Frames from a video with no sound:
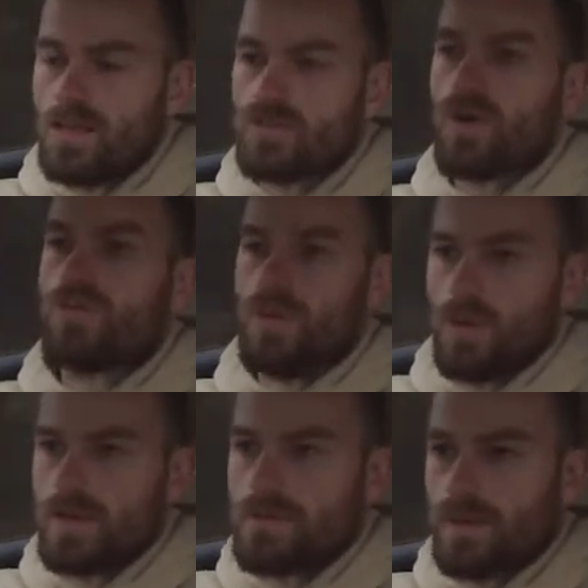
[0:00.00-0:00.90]
not
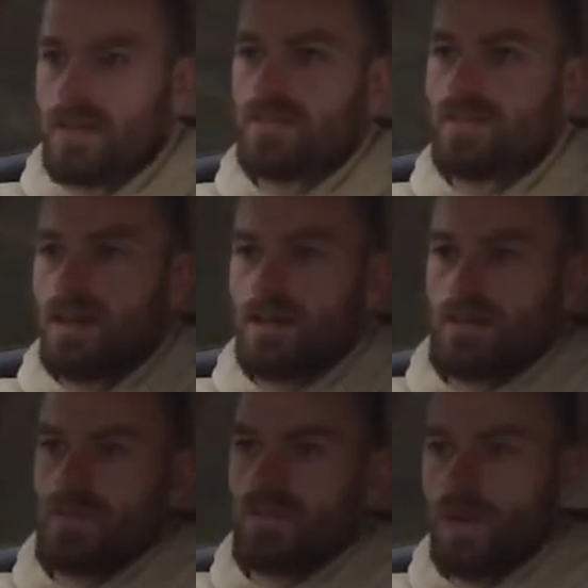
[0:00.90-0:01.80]
annoying, but you know,
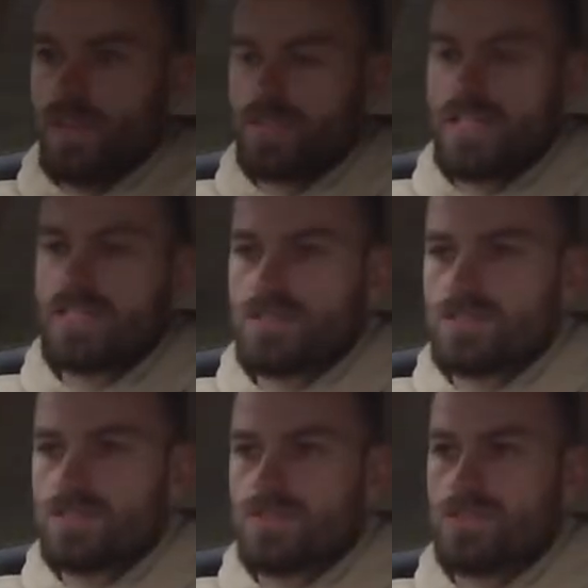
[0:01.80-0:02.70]
one of those
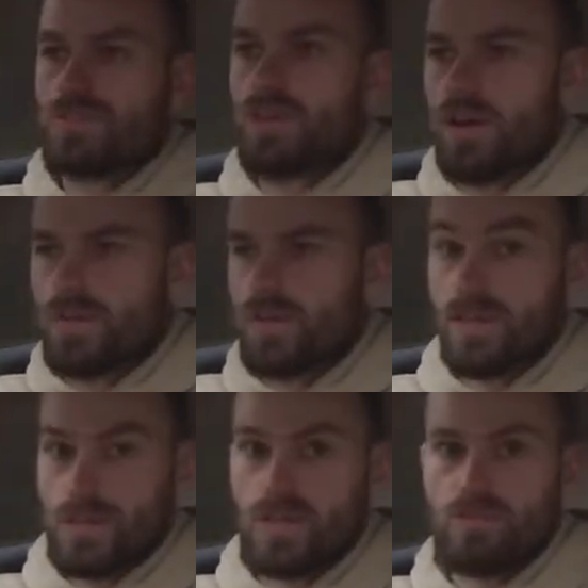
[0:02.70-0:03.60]
things, you know that
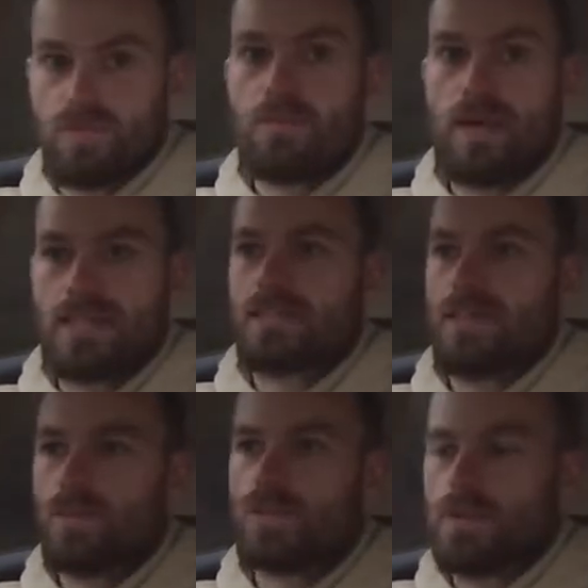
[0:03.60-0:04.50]
it could have been better.
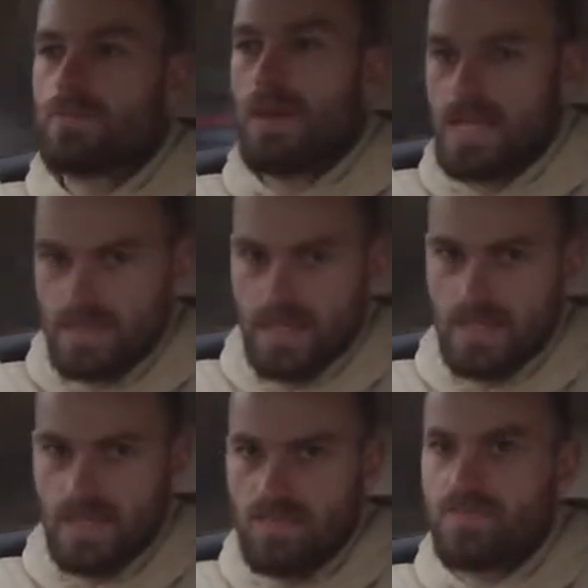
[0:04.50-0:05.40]
It would have been better
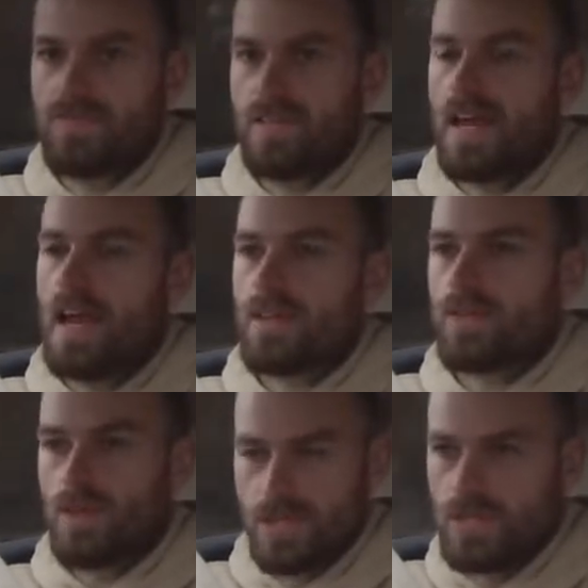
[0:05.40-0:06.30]
if it had a
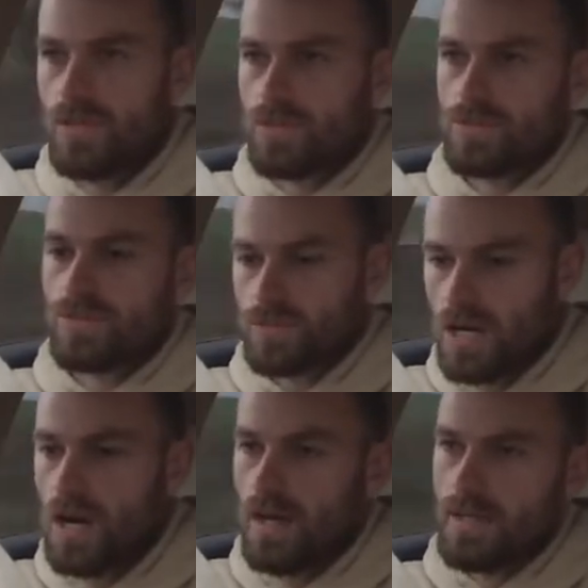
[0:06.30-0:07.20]
threshold that was
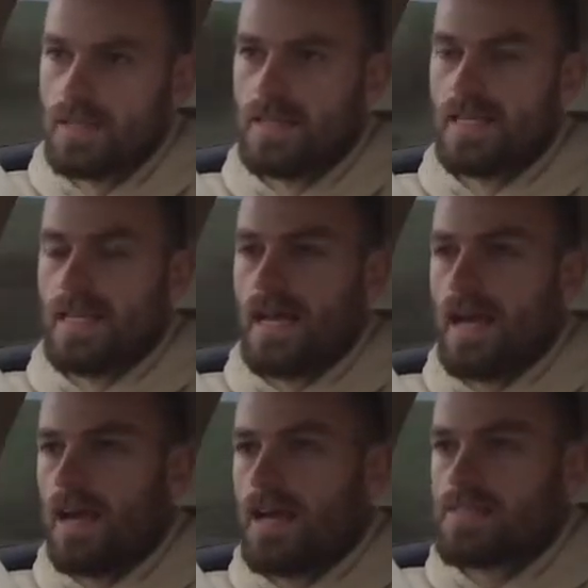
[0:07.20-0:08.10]
higher.
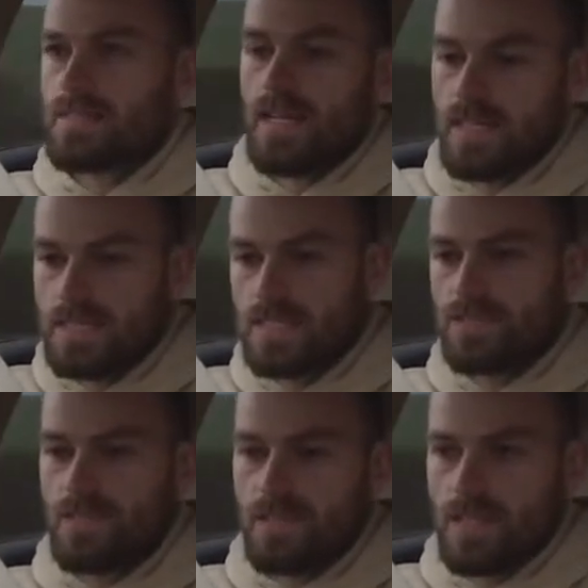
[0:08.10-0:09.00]
Certainly
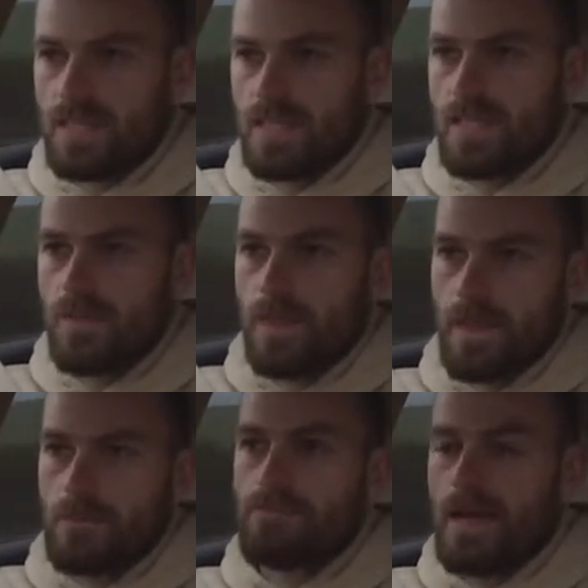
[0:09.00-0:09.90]
considering that the
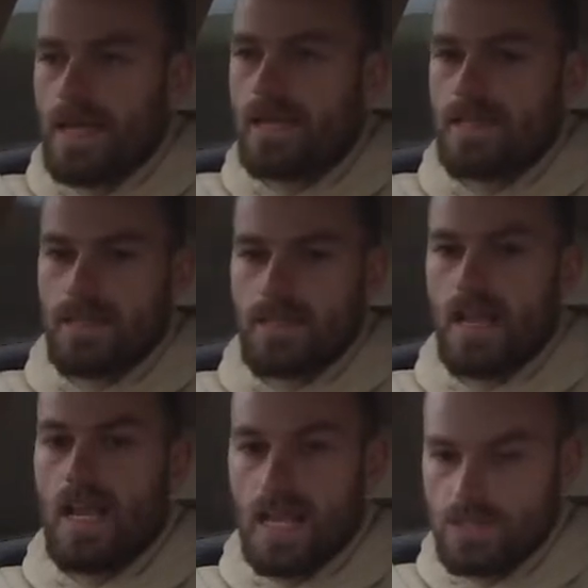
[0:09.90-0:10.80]
main
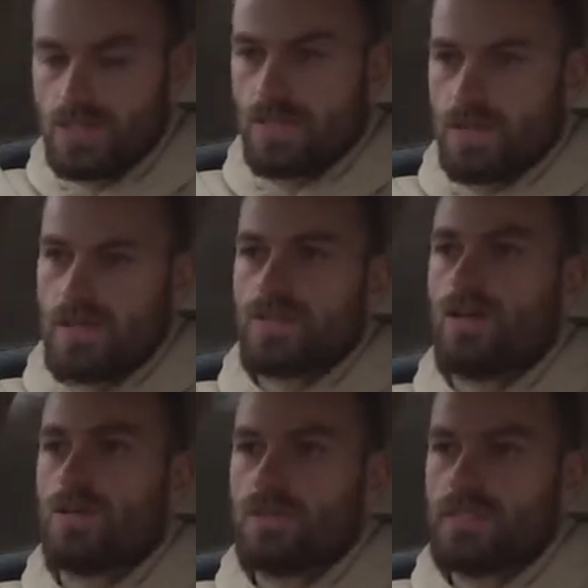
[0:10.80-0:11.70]
electric
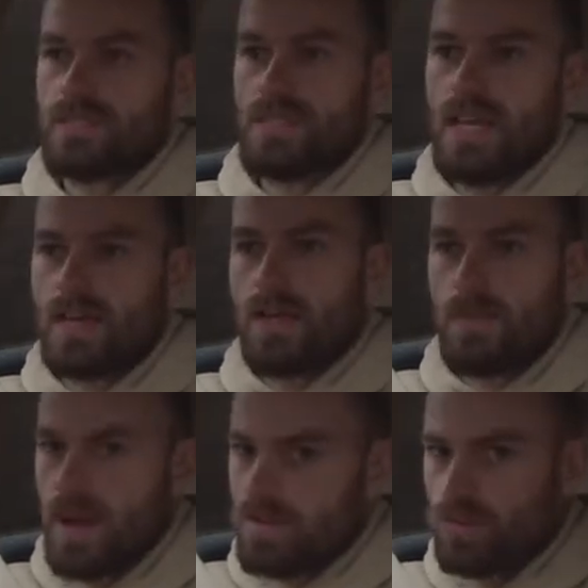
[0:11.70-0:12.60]
threshold is set at
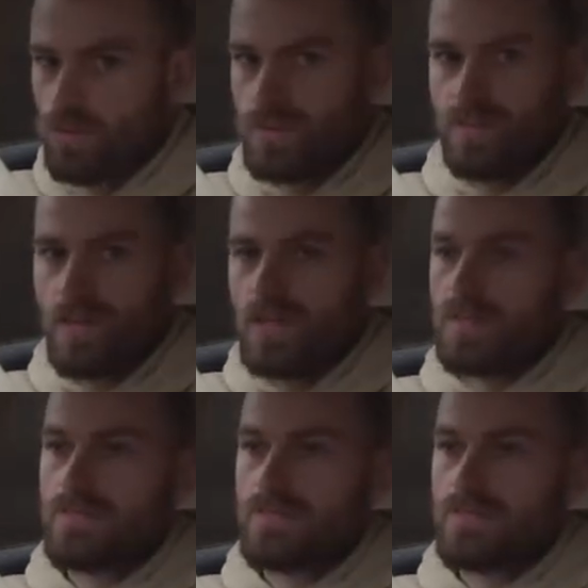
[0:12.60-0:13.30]
about 45.